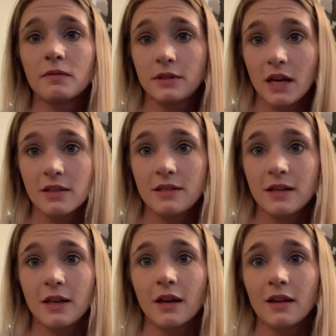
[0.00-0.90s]

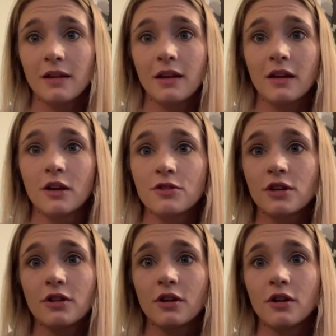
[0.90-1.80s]
testing, and then I'll show
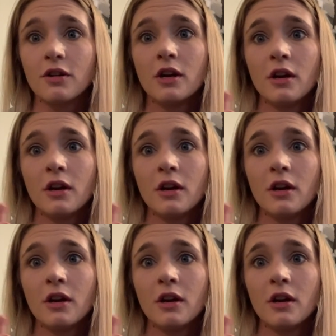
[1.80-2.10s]
y'all